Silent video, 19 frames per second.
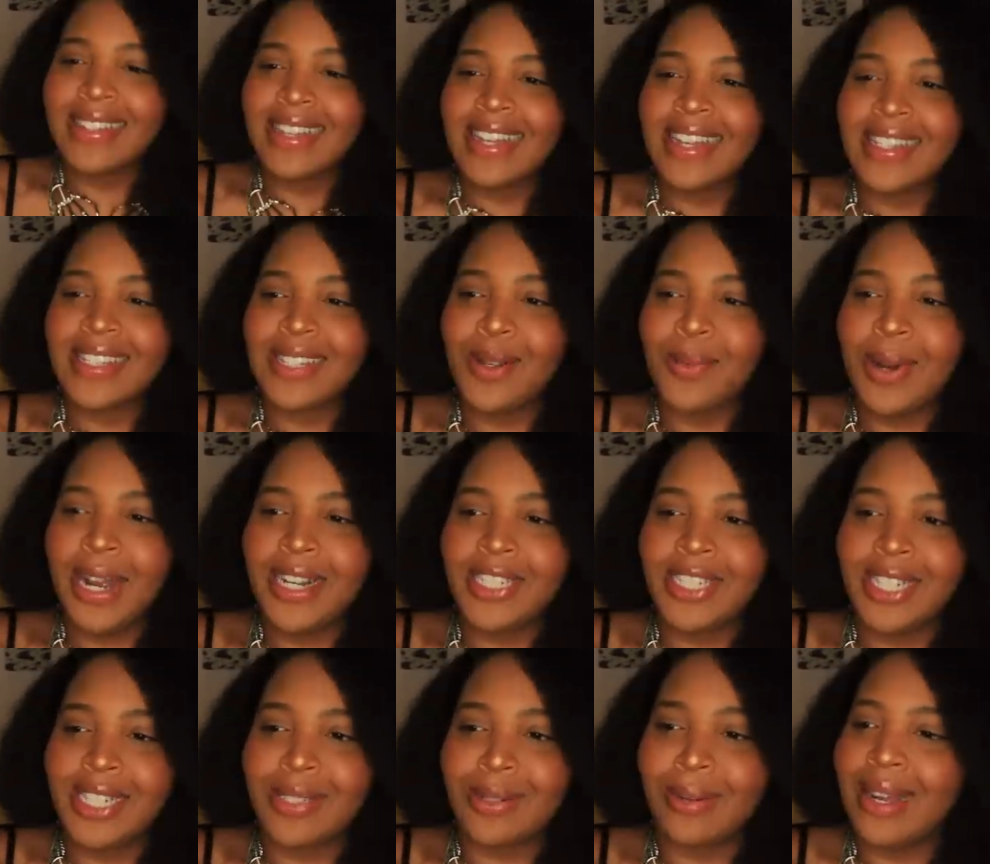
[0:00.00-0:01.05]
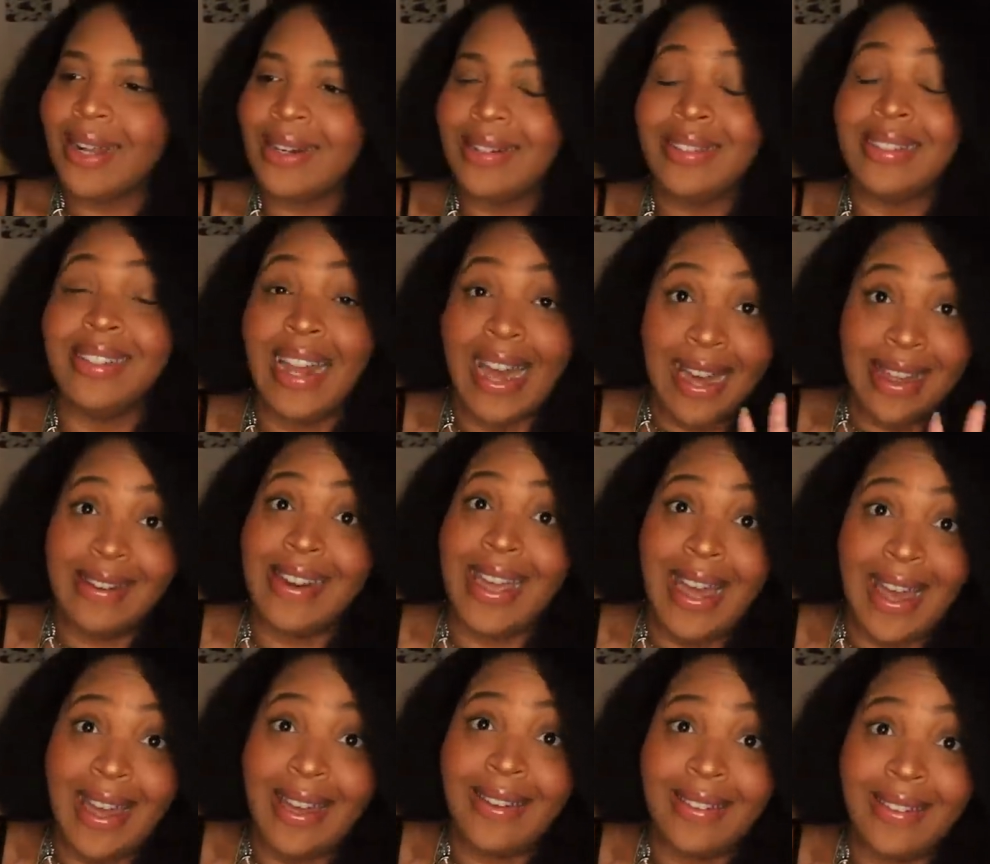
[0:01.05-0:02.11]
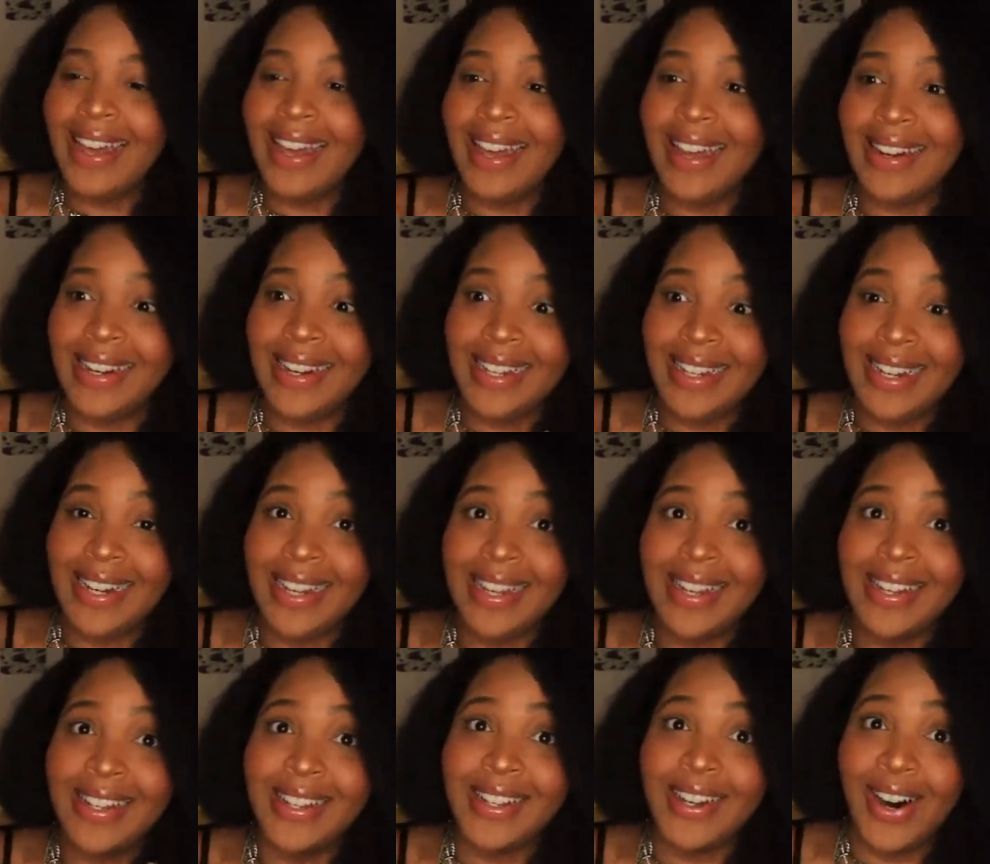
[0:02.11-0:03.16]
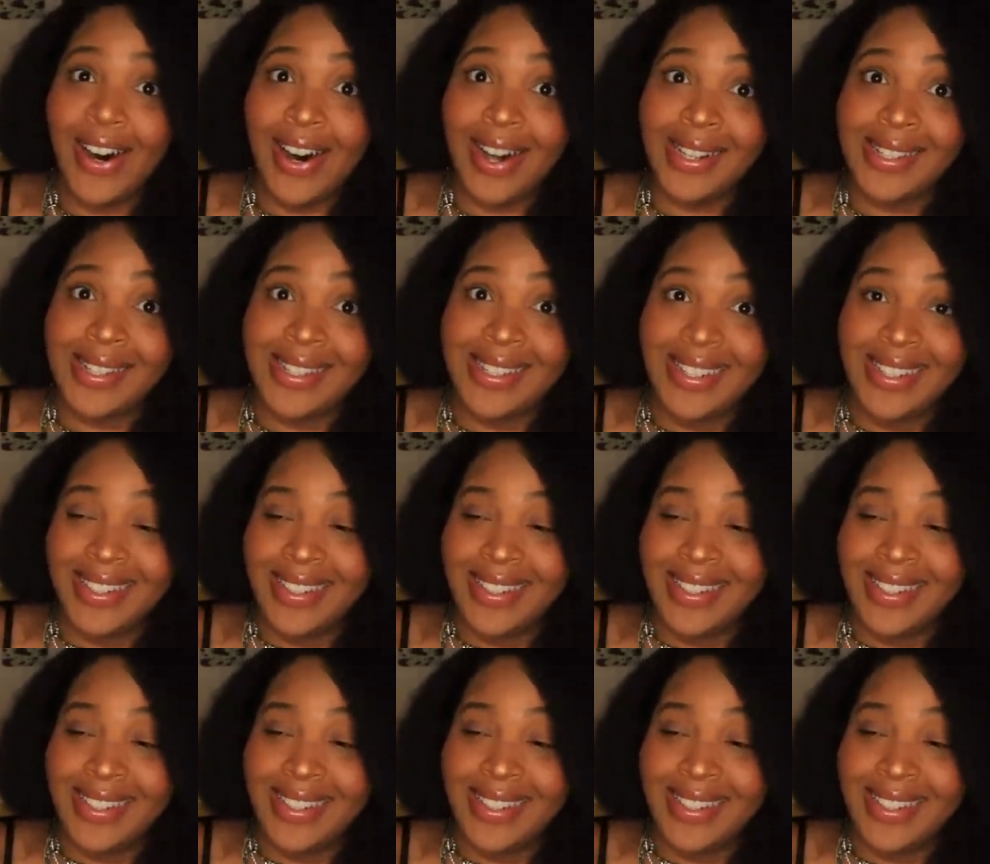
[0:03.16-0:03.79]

It's the way she's ready to not die at any cost.